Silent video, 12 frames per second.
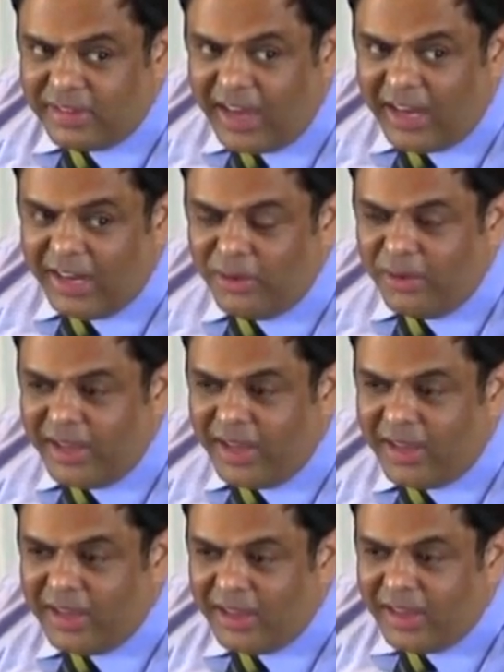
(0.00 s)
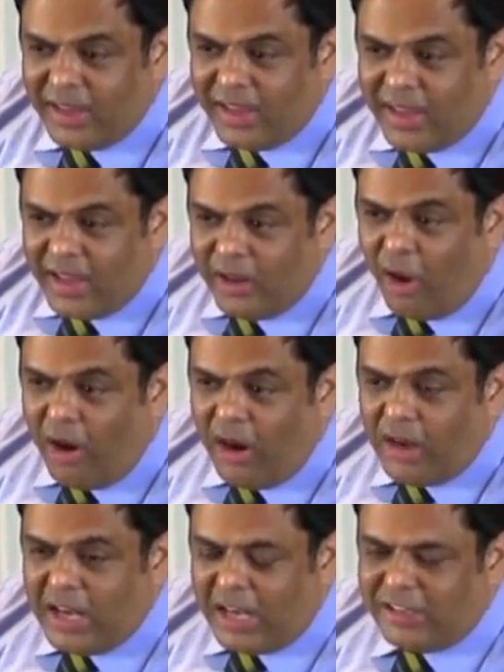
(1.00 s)
Hallelujah.
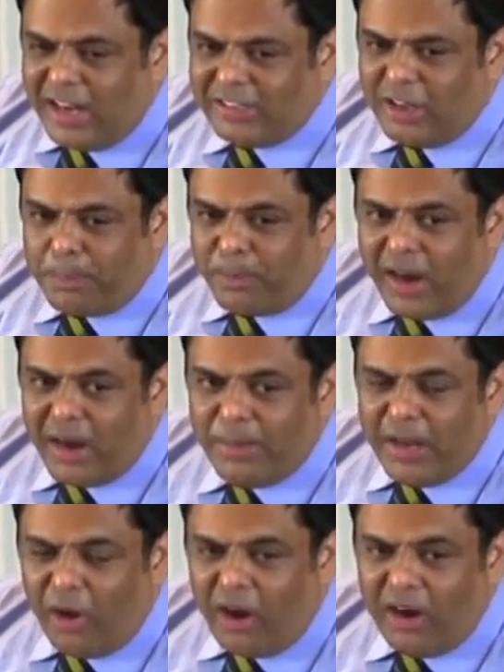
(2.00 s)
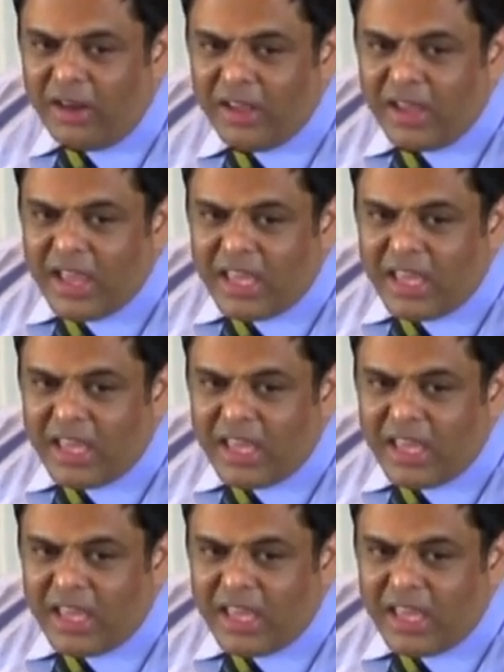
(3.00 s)
Lord, just let your prayer be, Lord,